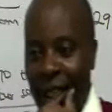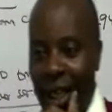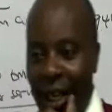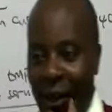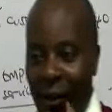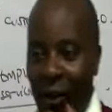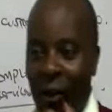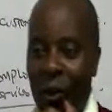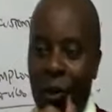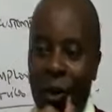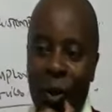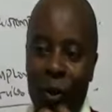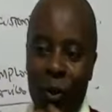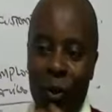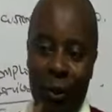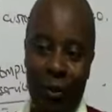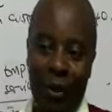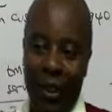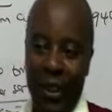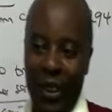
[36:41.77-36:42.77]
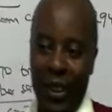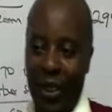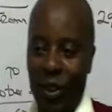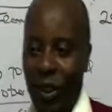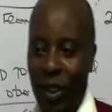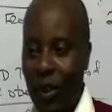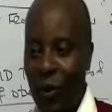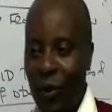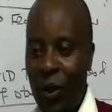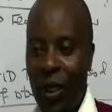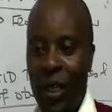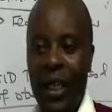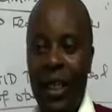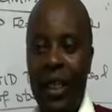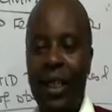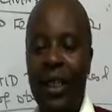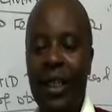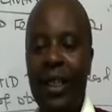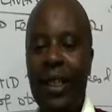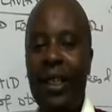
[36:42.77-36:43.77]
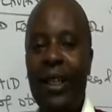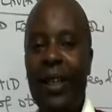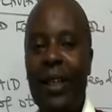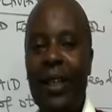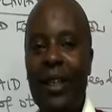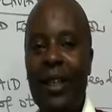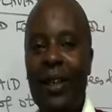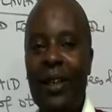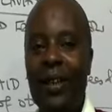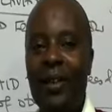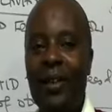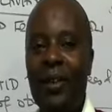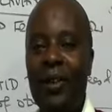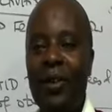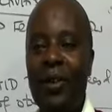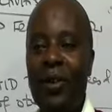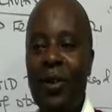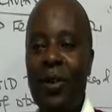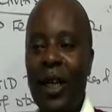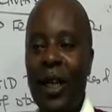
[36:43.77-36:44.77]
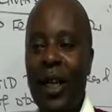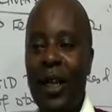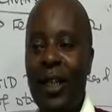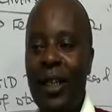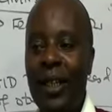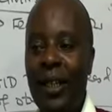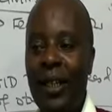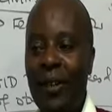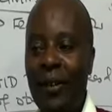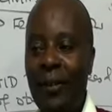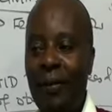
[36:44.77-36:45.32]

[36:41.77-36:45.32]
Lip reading: I'm not going to repeat this thing really, right?